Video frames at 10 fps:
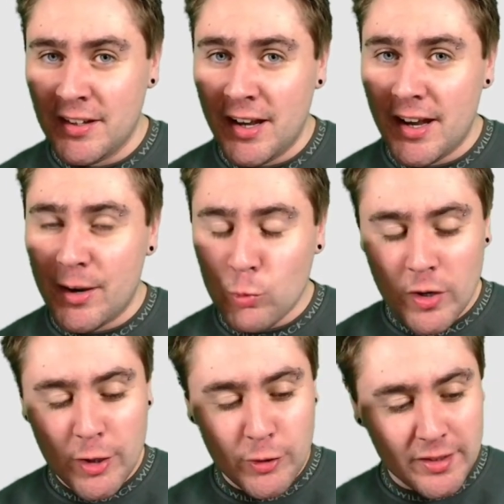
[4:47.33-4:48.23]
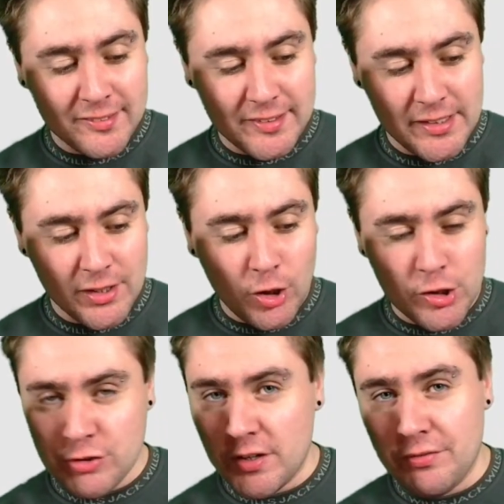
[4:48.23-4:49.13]
and where I can see
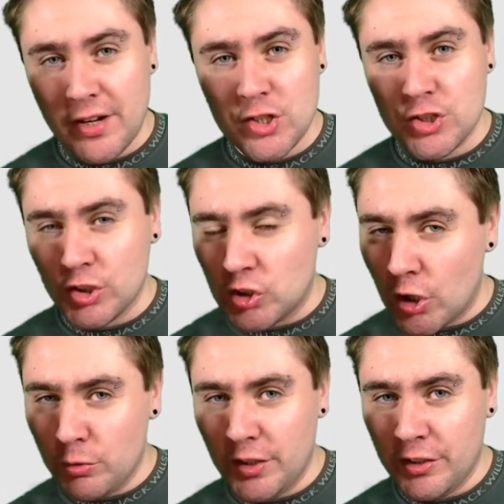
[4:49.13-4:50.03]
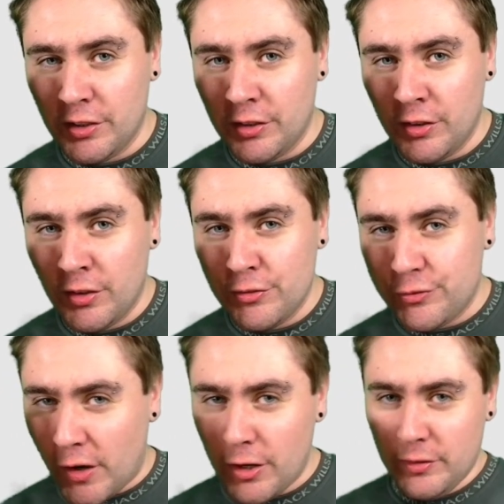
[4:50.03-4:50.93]
Archer Aviation going
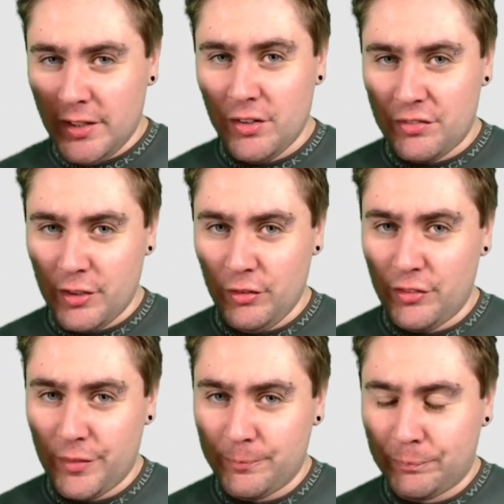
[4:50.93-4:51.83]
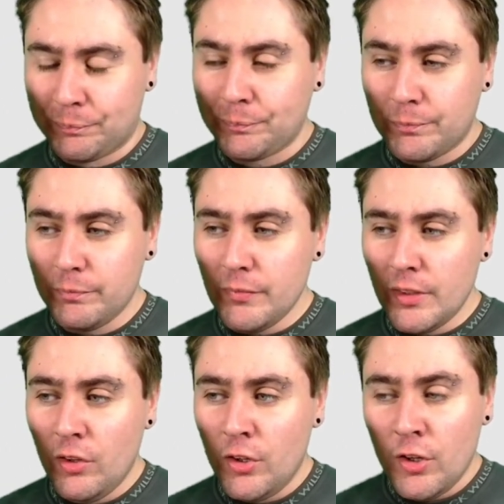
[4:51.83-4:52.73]
following this news.
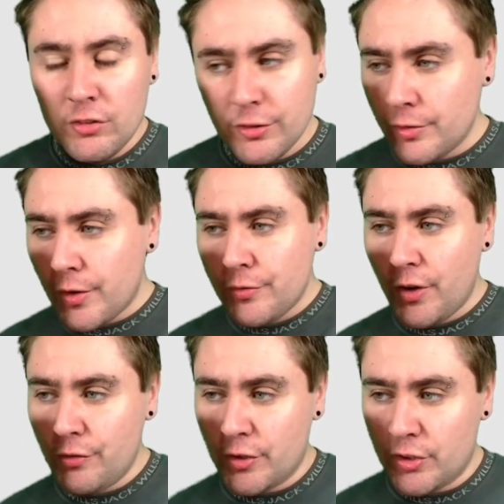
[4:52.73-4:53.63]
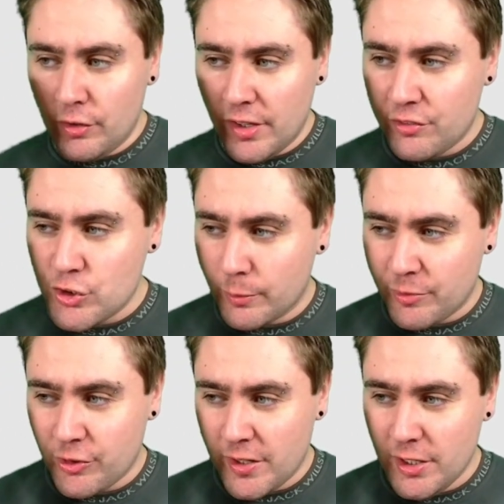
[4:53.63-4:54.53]
So without further ado, let's jump
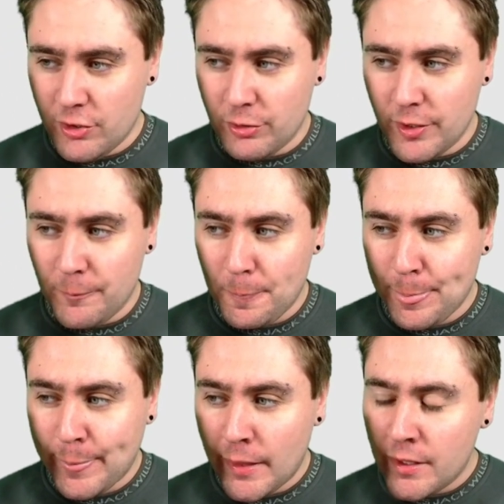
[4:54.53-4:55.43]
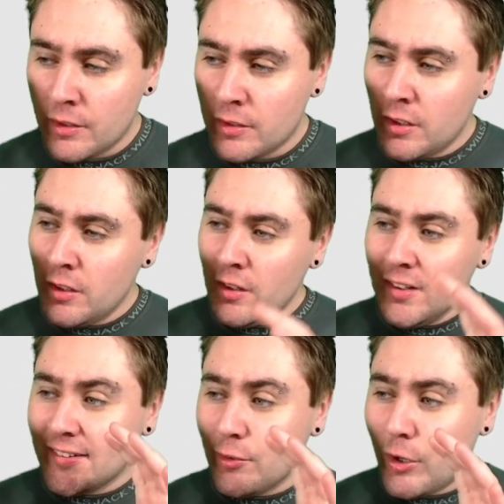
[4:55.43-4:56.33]
straight into it.
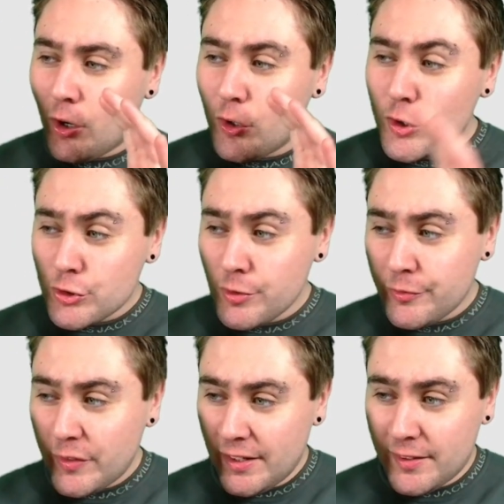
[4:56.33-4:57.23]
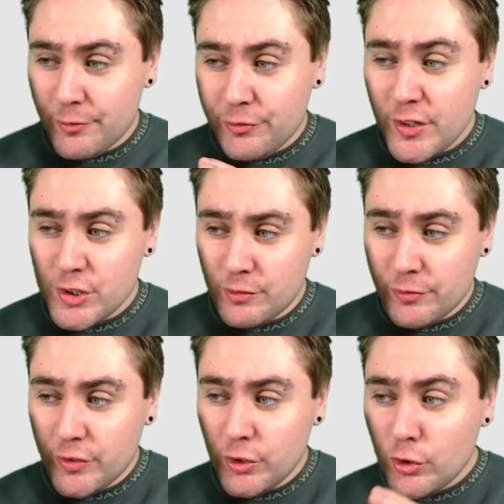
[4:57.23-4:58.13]
So Archer unveiled their vision for
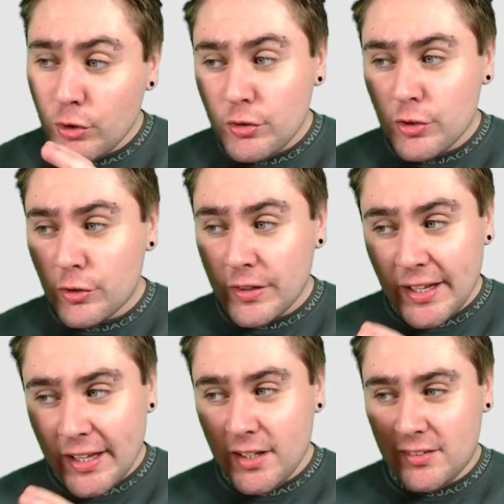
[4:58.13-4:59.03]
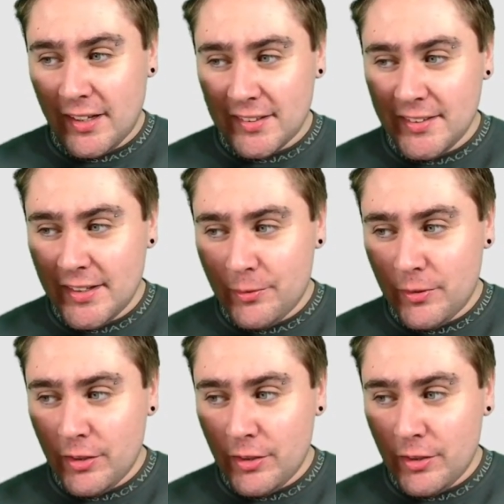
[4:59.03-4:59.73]
New York air taxi network,